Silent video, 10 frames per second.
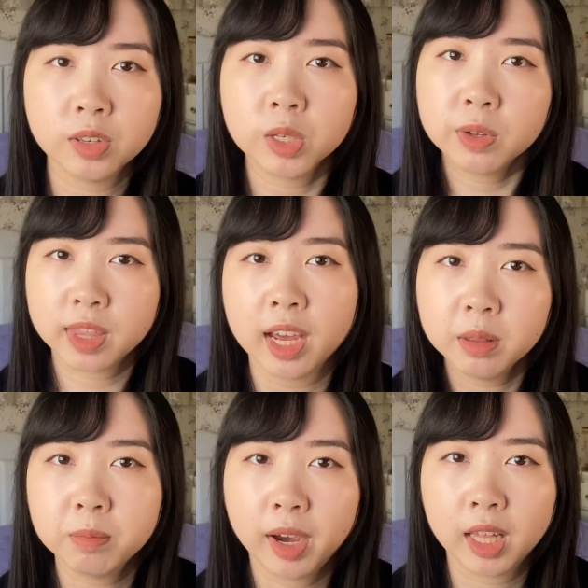So with that
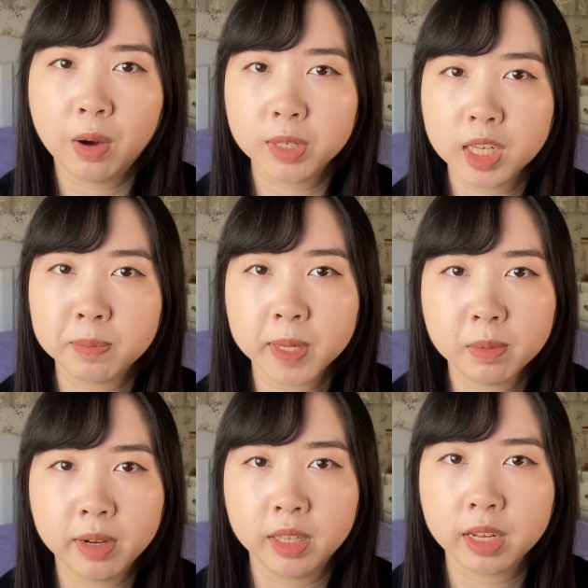in mind, I wasn't
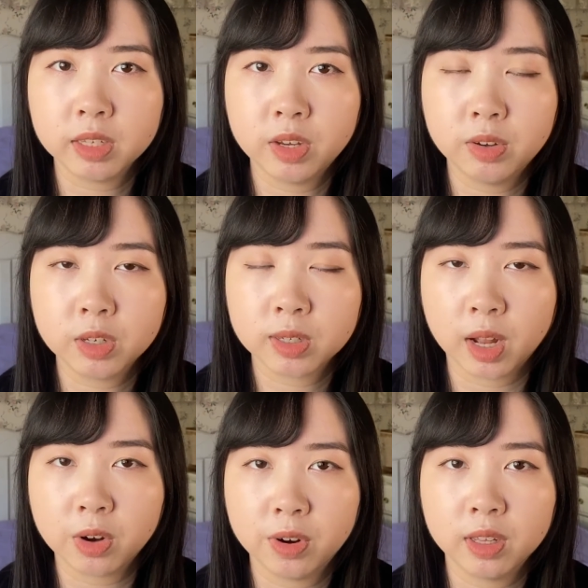expecting my next huge
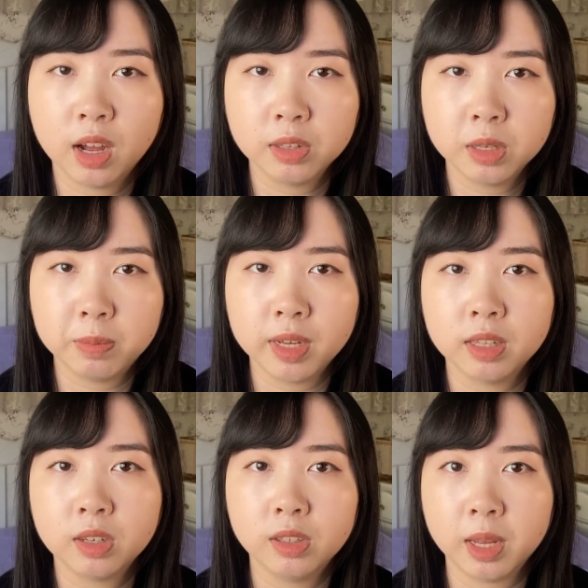StyleKorean haul to be
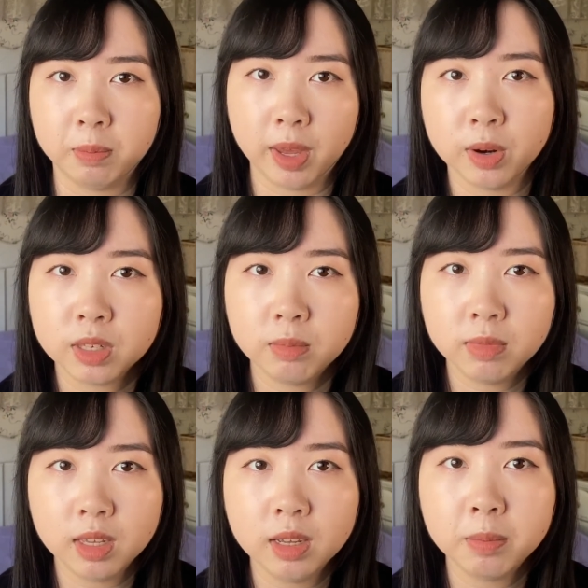until like May or
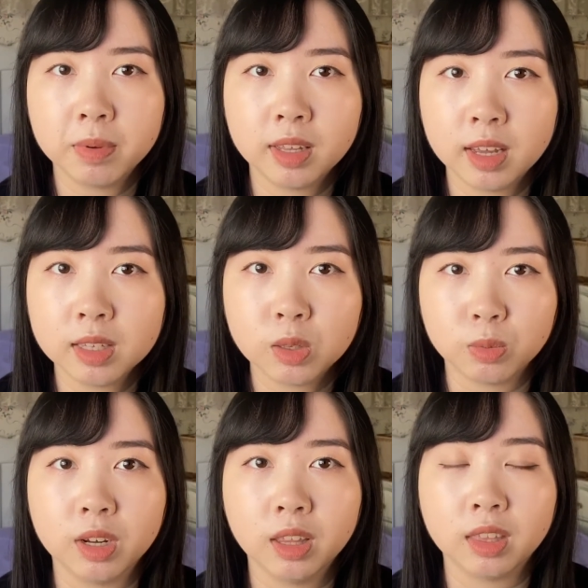something, but guess what?